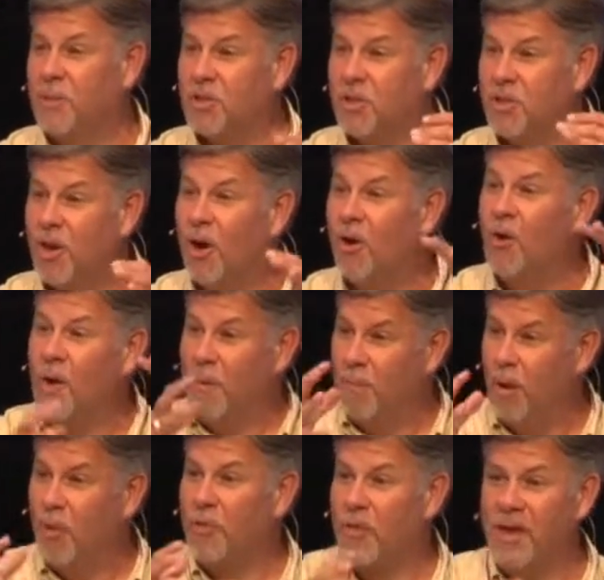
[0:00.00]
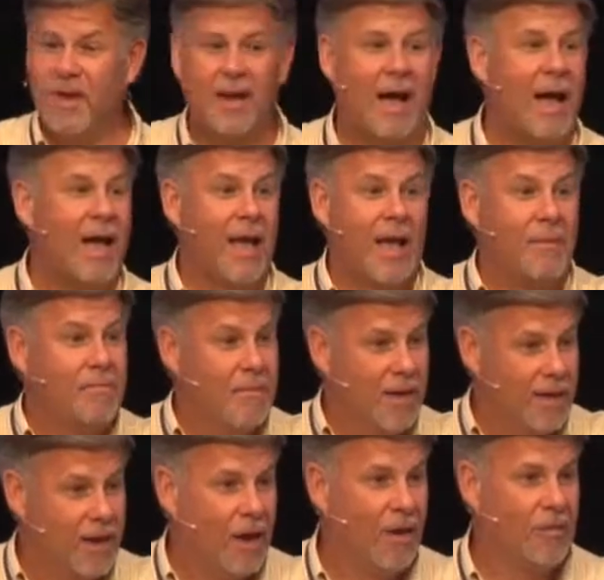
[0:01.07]
But you know, both he and I and
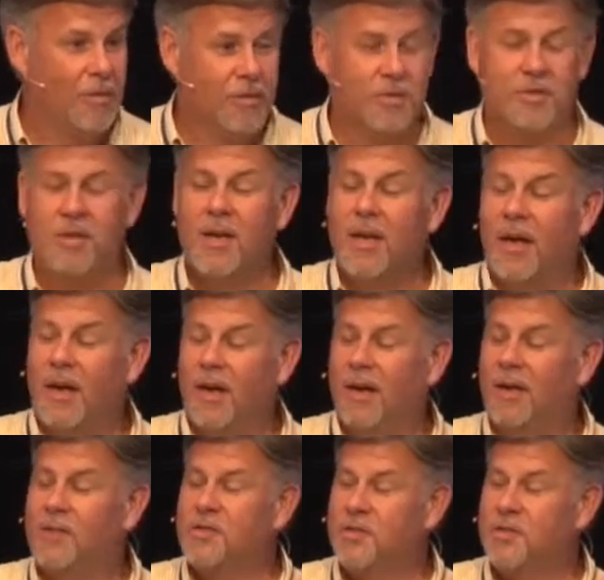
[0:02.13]
many others uh,